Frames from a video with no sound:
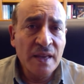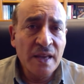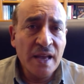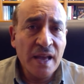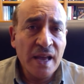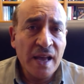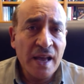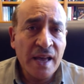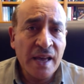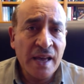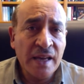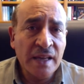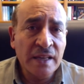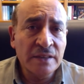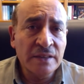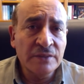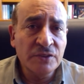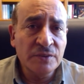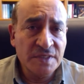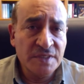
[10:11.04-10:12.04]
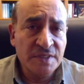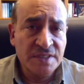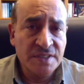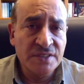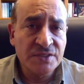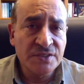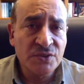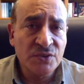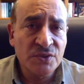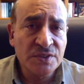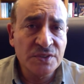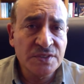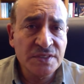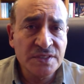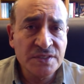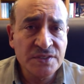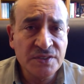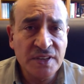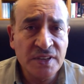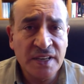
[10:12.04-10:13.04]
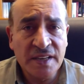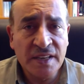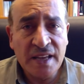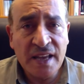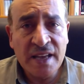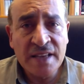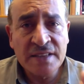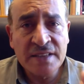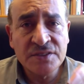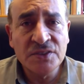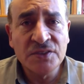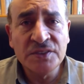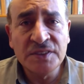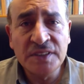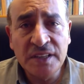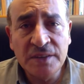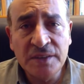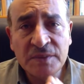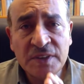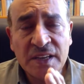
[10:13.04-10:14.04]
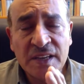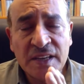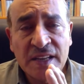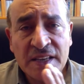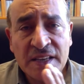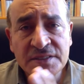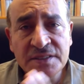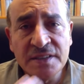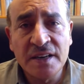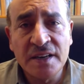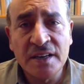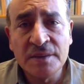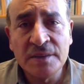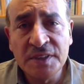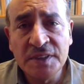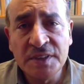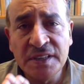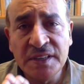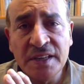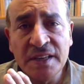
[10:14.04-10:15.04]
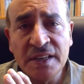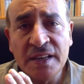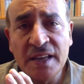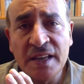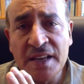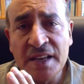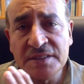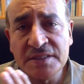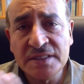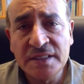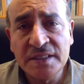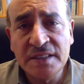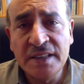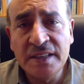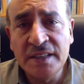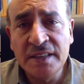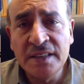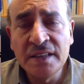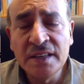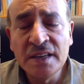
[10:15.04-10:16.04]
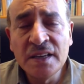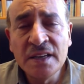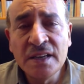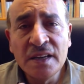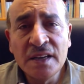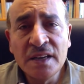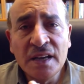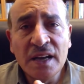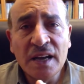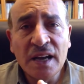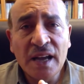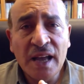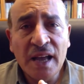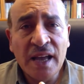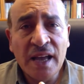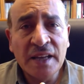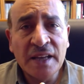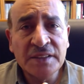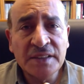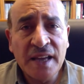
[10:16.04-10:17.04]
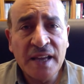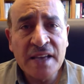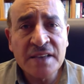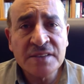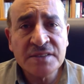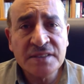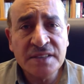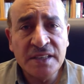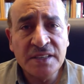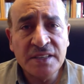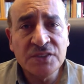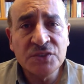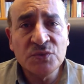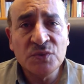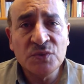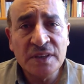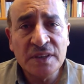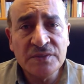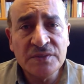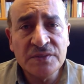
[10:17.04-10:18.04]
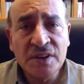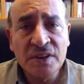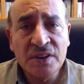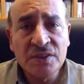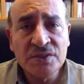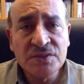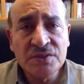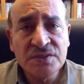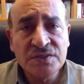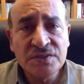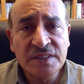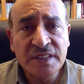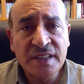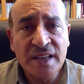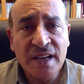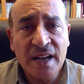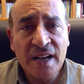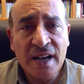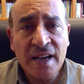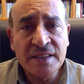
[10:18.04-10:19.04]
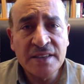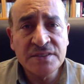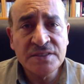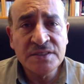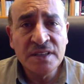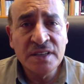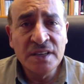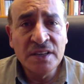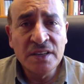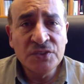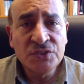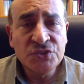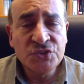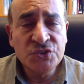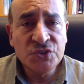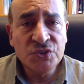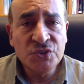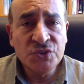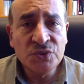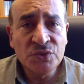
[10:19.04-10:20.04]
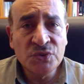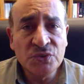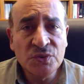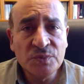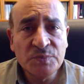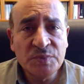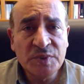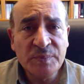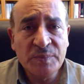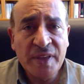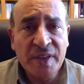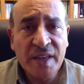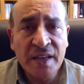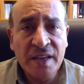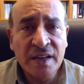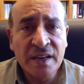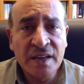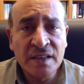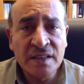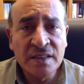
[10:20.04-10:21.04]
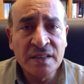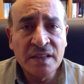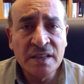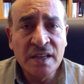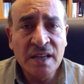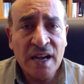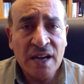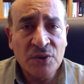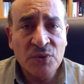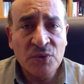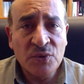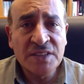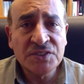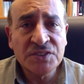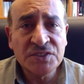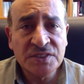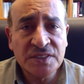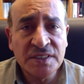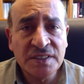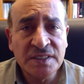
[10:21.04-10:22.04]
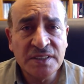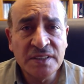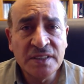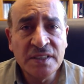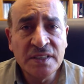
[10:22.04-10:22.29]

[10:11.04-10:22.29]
And from the 6 courses, you can ask Onim, you can ask Carmen, you can ask Lee, and ask each one of those 3 guys to prepare a question